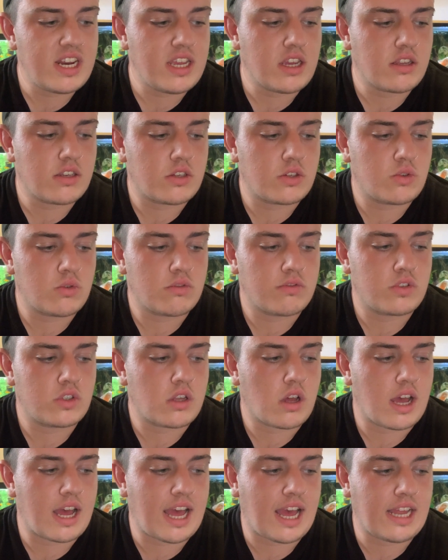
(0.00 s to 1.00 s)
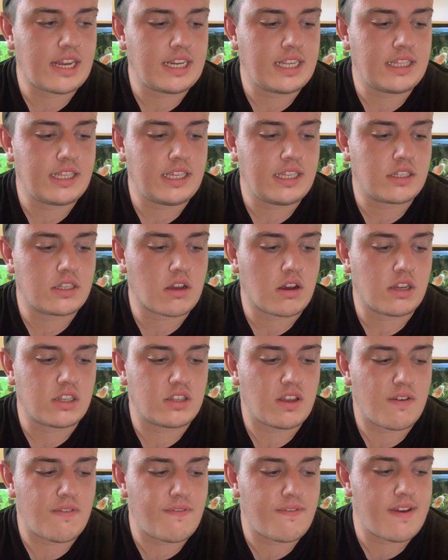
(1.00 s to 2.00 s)
good to sort of start handling these guys
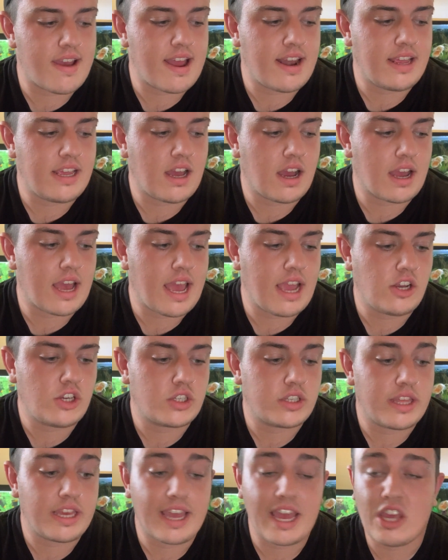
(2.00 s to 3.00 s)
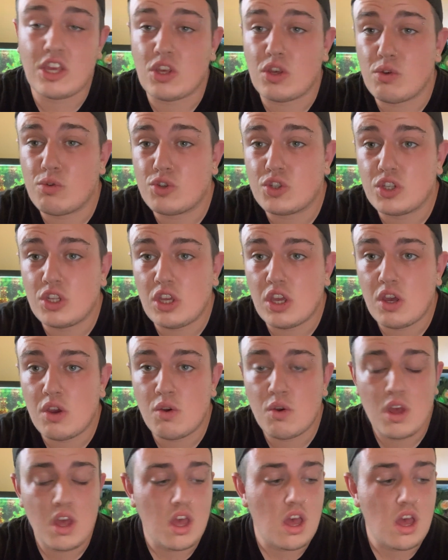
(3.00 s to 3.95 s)
at a fairly young age. They get used to you,